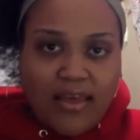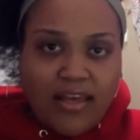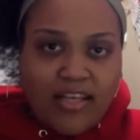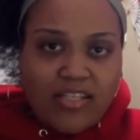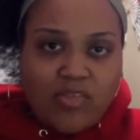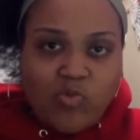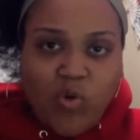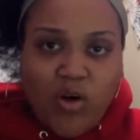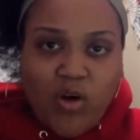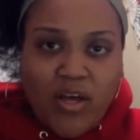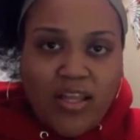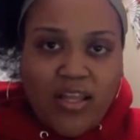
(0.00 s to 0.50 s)

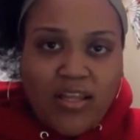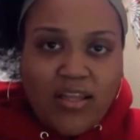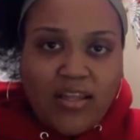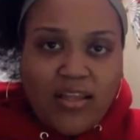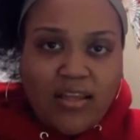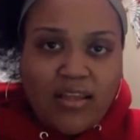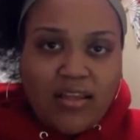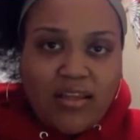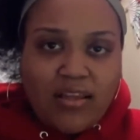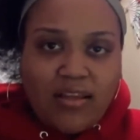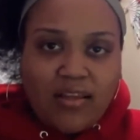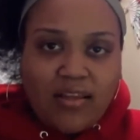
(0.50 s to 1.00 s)
what
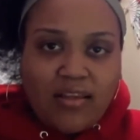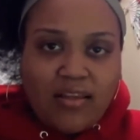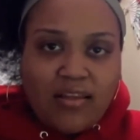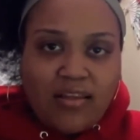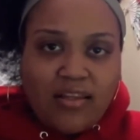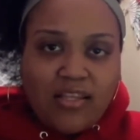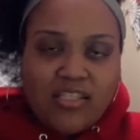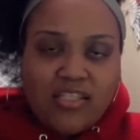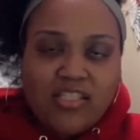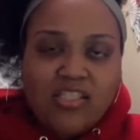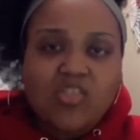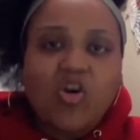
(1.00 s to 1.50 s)

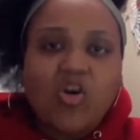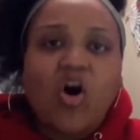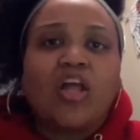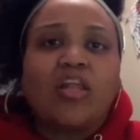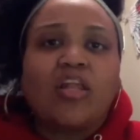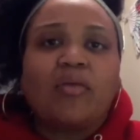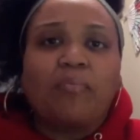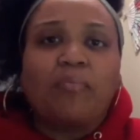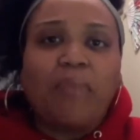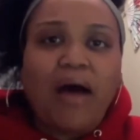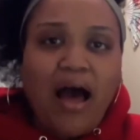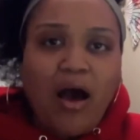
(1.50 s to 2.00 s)
this is all
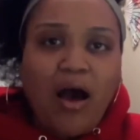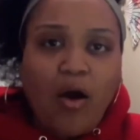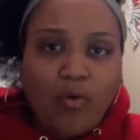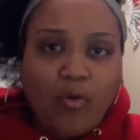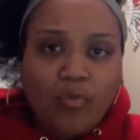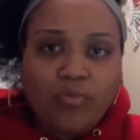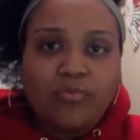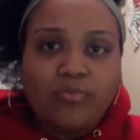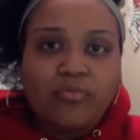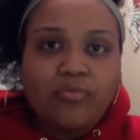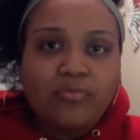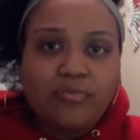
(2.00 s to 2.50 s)
about.
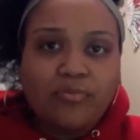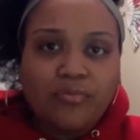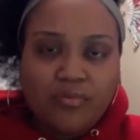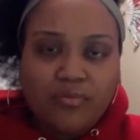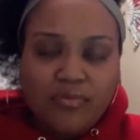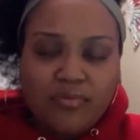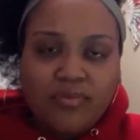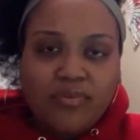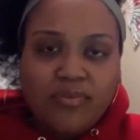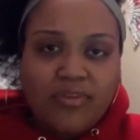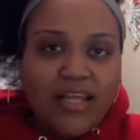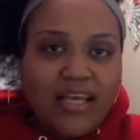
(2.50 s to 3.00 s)

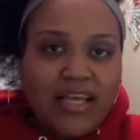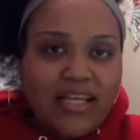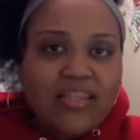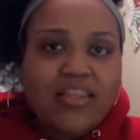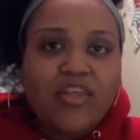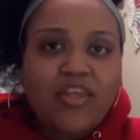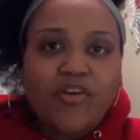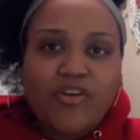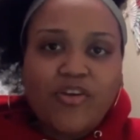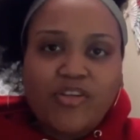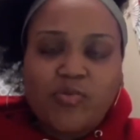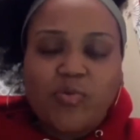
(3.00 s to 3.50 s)
That
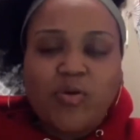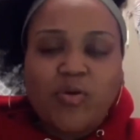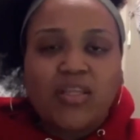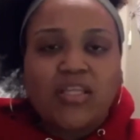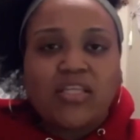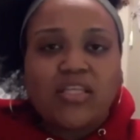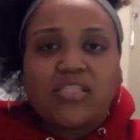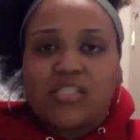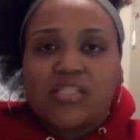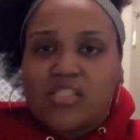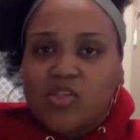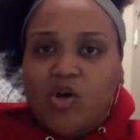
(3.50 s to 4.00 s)
there is what
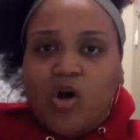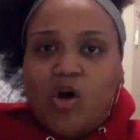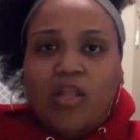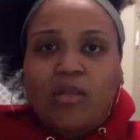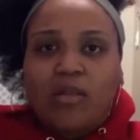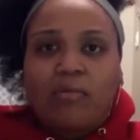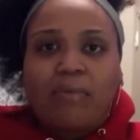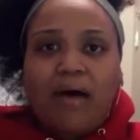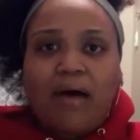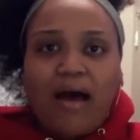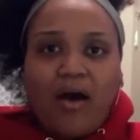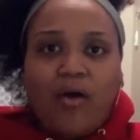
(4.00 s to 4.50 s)
this is all
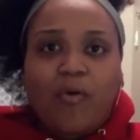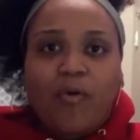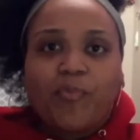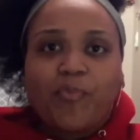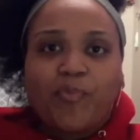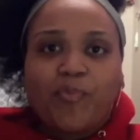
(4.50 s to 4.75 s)
about.